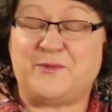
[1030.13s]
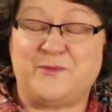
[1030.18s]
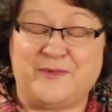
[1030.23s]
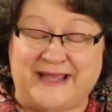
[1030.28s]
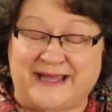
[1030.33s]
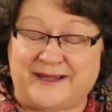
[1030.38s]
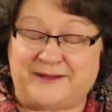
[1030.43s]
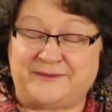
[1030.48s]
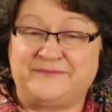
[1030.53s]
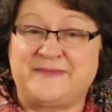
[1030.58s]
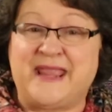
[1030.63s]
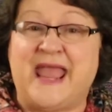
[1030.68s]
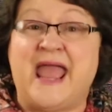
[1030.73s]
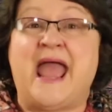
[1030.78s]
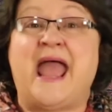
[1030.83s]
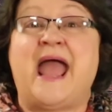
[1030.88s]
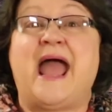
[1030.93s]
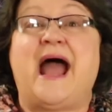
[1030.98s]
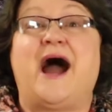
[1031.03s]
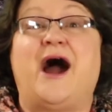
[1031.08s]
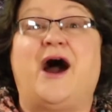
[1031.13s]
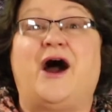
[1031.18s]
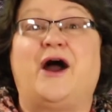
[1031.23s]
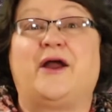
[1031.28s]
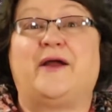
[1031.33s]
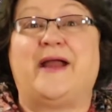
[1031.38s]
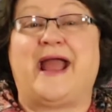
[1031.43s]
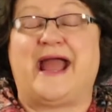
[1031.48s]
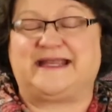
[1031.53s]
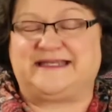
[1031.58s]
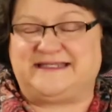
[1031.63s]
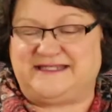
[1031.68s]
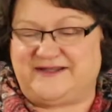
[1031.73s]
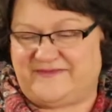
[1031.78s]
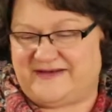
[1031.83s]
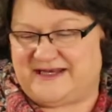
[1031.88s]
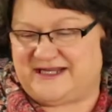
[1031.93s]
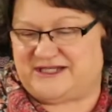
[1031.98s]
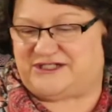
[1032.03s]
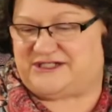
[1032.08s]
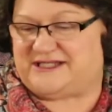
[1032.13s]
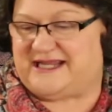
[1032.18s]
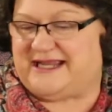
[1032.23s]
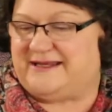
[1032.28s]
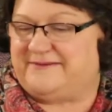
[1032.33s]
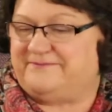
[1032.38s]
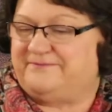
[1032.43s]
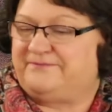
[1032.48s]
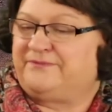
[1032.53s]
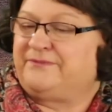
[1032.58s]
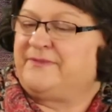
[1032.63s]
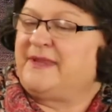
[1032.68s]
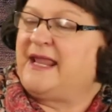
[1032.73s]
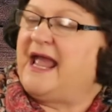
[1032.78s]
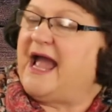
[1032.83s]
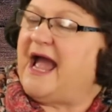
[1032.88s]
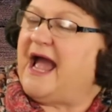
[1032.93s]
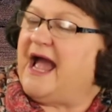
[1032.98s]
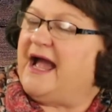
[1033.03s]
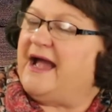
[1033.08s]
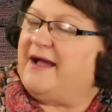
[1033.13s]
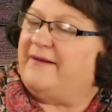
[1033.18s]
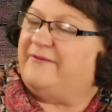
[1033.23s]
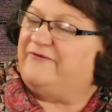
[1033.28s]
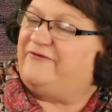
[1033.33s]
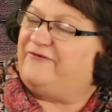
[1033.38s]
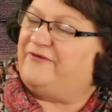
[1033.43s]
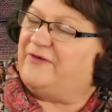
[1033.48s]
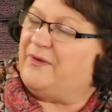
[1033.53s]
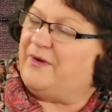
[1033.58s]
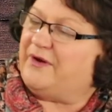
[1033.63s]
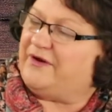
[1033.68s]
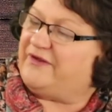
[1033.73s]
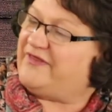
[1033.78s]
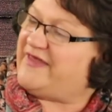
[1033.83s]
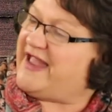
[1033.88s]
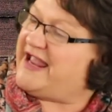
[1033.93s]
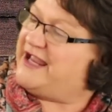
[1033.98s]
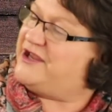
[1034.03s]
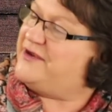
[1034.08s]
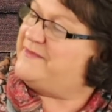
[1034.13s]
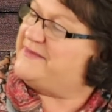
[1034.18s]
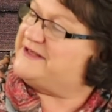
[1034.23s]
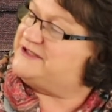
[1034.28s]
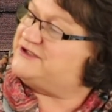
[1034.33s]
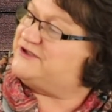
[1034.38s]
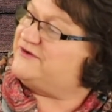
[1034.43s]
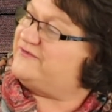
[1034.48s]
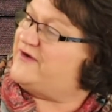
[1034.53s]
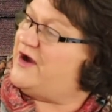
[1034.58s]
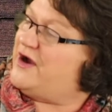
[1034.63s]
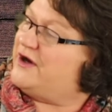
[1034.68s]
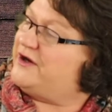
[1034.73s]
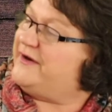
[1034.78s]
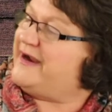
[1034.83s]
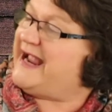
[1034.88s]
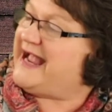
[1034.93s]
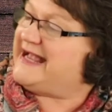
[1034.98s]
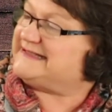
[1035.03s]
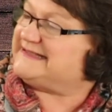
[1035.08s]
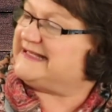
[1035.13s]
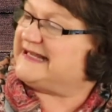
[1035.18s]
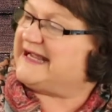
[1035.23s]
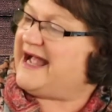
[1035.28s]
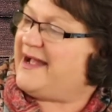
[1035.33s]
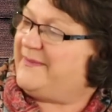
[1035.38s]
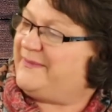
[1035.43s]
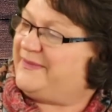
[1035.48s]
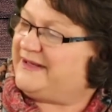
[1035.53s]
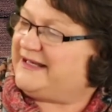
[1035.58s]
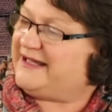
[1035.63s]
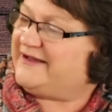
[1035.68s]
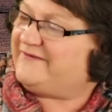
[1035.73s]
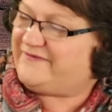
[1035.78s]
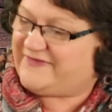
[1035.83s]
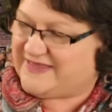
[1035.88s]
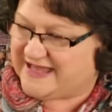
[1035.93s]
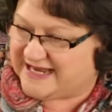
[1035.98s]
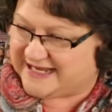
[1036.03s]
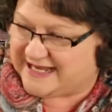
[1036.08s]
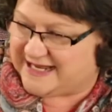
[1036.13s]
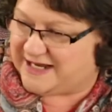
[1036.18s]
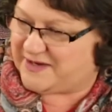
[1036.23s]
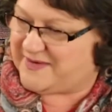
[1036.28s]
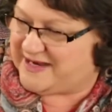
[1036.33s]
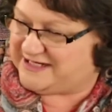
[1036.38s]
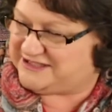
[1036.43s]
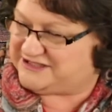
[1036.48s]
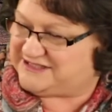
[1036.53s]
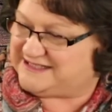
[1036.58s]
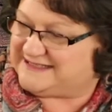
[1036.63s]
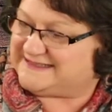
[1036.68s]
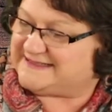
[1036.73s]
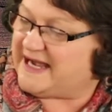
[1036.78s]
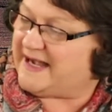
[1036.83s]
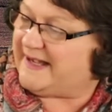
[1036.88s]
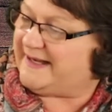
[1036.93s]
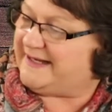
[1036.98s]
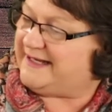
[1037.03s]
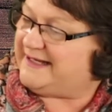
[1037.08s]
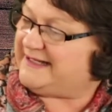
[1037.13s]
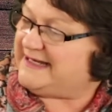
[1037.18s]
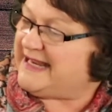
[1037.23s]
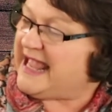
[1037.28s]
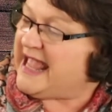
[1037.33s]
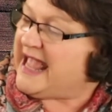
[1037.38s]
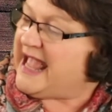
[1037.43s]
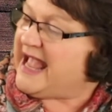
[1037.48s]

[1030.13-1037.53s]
Well, our activity sheet for Thank You, Mr. Falker has a couple of thinking questions on it.